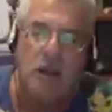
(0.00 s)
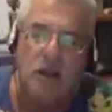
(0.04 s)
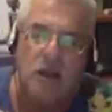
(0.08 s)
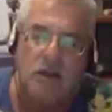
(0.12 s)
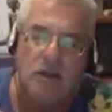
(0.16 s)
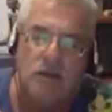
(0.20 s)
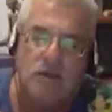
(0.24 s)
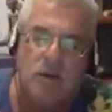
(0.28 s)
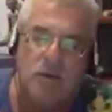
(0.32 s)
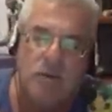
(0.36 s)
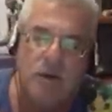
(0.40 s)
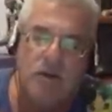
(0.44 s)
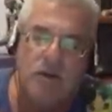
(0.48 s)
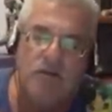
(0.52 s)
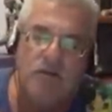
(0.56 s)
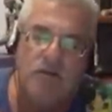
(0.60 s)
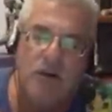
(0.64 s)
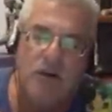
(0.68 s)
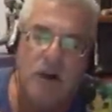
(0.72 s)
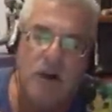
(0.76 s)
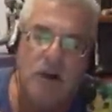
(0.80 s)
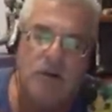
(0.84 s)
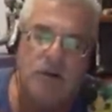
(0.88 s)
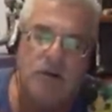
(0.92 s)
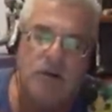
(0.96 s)
So we
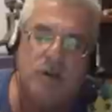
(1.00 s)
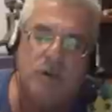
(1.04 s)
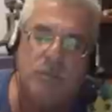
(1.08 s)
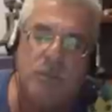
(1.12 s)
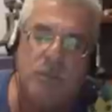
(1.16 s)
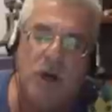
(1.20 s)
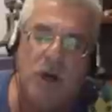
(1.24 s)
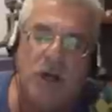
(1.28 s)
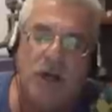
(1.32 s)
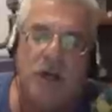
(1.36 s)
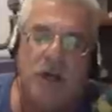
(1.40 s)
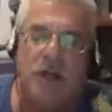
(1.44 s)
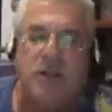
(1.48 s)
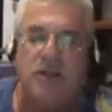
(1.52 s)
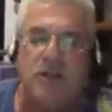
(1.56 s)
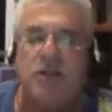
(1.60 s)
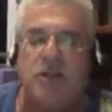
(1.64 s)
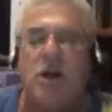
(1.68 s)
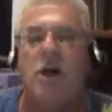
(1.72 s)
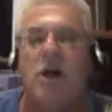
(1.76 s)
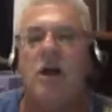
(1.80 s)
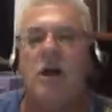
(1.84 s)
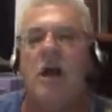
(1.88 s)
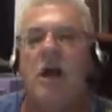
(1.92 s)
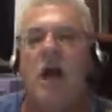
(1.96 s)
followed the money to
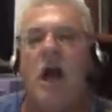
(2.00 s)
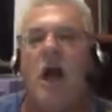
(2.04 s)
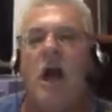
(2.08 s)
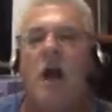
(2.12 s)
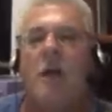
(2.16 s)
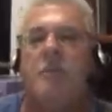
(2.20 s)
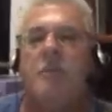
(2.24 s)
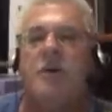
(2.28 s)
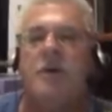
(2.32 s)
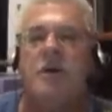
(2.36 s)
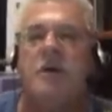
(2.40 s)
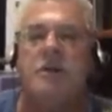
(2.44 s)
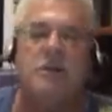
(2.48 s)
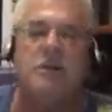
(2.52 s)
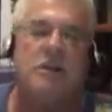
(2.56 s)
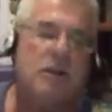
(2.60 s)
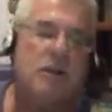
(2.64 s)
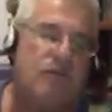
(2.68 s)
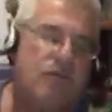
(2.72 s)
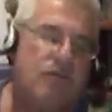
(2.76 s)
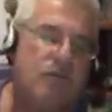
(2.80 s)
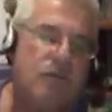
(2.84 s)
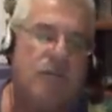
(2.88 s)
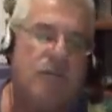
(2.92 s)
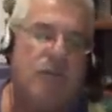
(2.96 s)
Johns Hopkins,
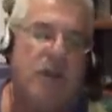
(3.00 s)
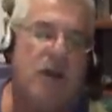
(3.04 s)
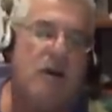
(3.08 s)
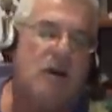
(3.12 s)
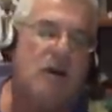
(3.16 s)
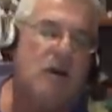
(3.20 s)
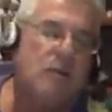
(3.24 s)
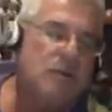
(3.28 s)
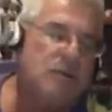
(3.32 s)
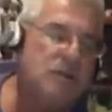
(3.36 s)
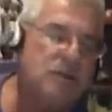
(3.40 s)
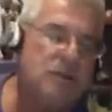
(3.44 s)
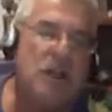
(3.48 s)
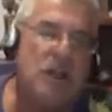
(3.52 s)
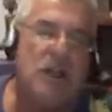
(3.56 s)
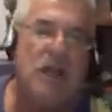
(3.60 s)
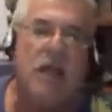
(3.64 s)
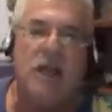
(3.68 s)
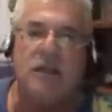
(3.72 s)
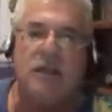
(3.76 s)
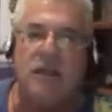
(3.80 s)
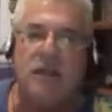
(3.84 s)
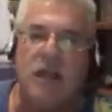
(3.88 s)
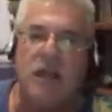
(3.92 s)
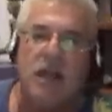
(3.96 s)
and from there it was
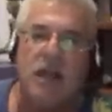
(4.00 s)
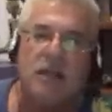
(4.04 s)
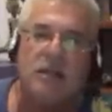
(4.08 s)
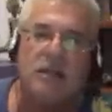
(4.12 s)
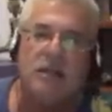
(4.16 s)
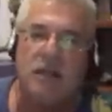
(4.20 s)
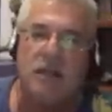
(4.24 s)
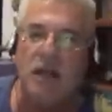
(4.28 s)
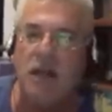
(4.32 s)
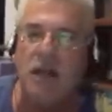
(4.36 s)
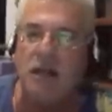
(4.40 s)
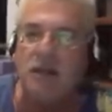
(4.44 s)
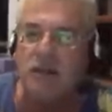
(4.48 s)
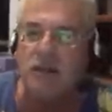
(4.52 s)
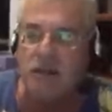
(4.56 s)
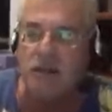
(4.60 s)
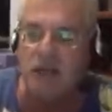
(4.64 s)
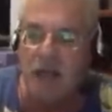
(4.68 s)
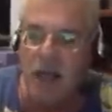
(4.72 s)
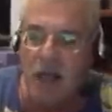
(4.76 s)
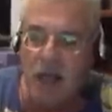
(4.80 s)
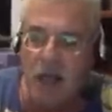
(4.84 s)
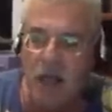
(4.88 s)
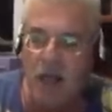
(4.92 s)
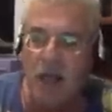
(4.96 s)
da-da, da-da, da-da,
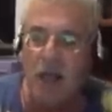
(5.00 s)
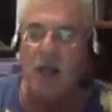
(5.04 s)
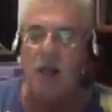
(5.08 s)
da-da.